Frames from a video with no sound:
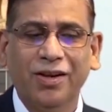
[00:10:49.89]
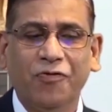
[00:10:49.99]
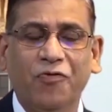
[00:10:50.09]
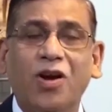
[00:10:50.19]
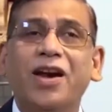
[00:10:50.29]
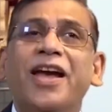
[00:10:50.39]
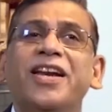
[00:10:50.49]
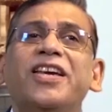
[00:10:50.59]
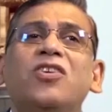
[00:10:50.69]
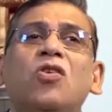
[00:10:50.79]
for
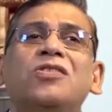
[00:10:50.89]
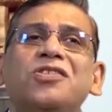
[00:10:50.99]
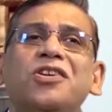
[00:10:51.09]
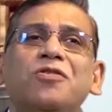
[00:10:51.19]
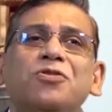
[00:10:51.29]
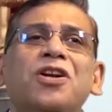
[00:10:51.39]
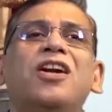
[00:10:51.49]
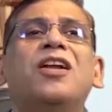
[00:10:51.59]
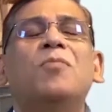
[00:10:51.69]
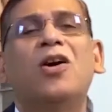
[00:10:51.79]
any
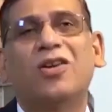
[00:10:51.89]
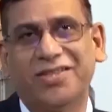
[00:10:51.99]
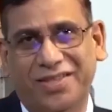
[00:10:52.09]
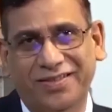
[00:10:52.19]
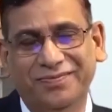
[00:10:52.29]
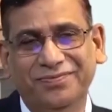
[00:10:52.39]
constitutional democracy.